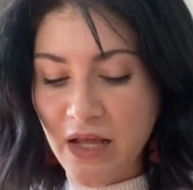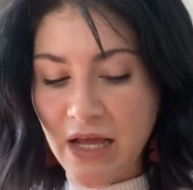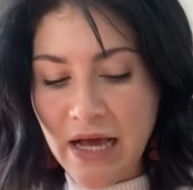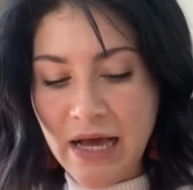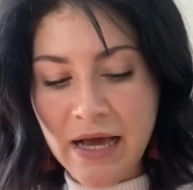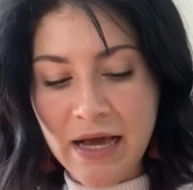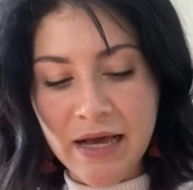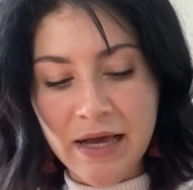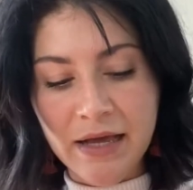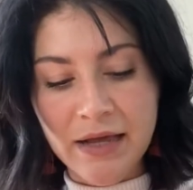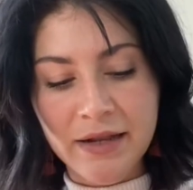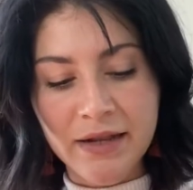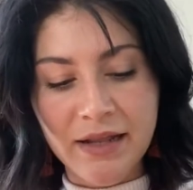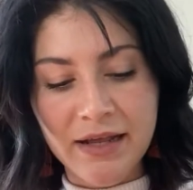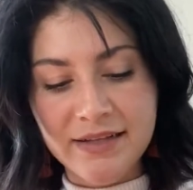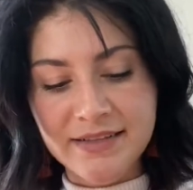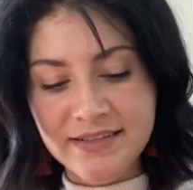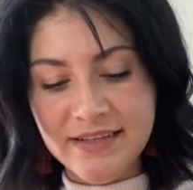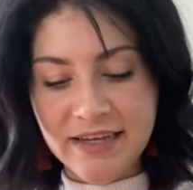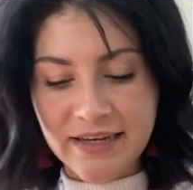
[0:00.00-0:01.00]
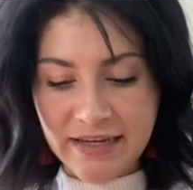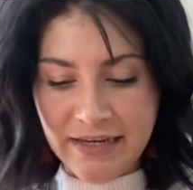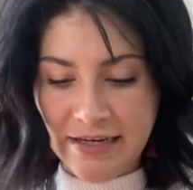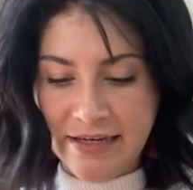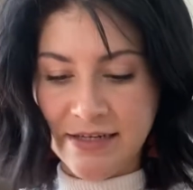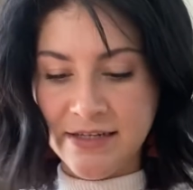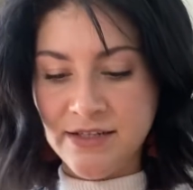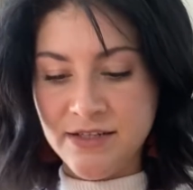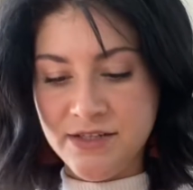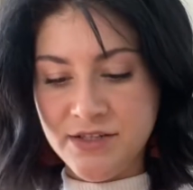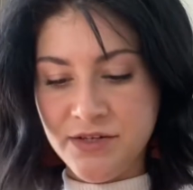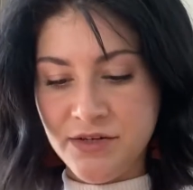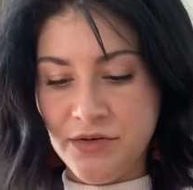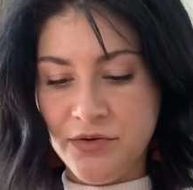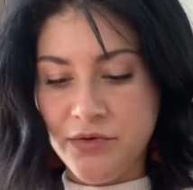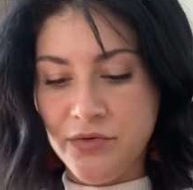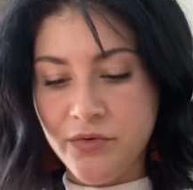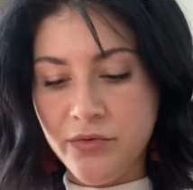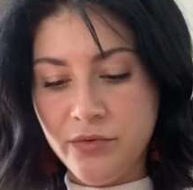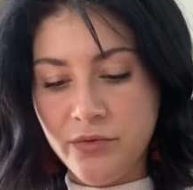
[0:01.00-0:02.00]
And let's get
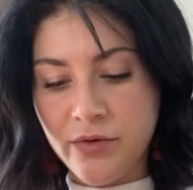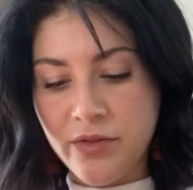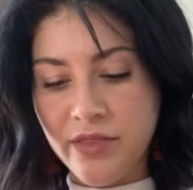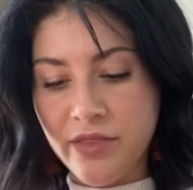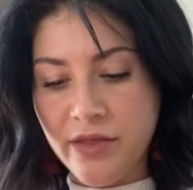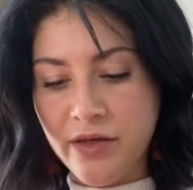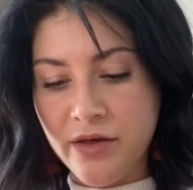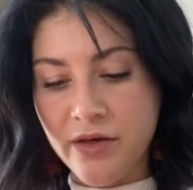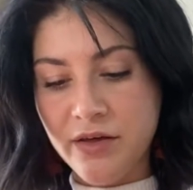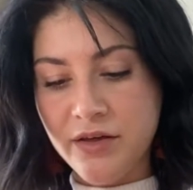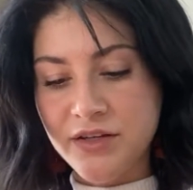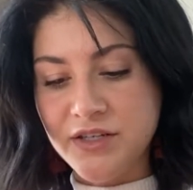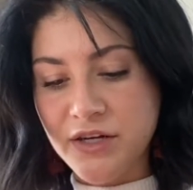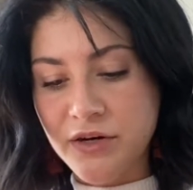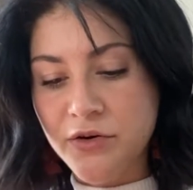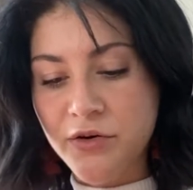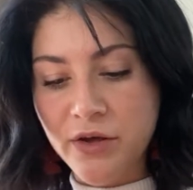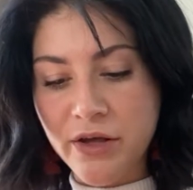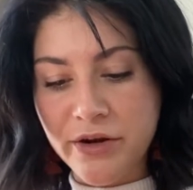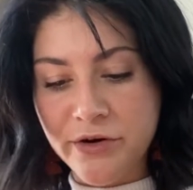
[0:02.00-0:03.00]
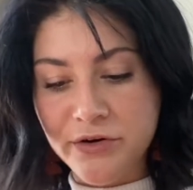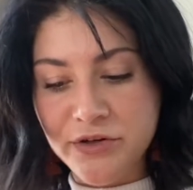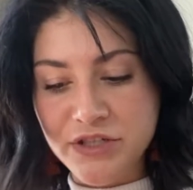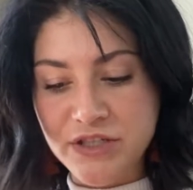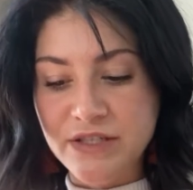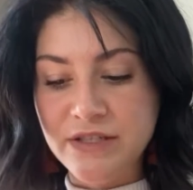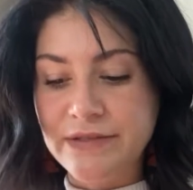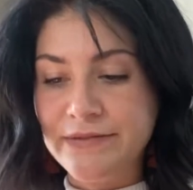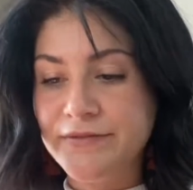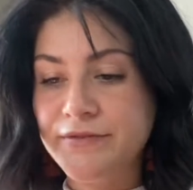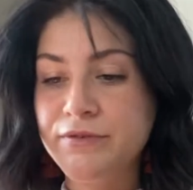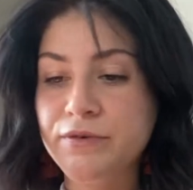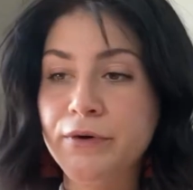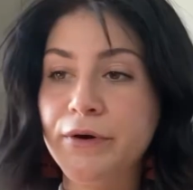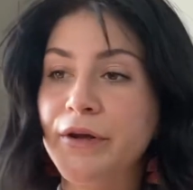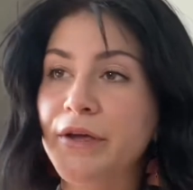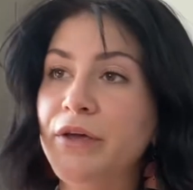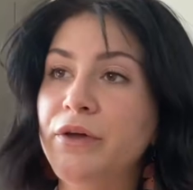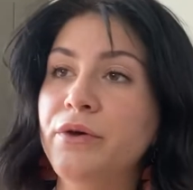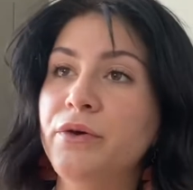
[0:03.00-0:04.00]
into the general energies for
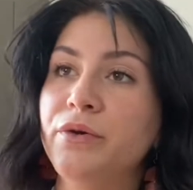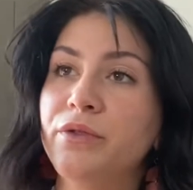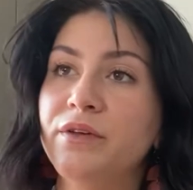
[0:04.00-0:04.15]
you.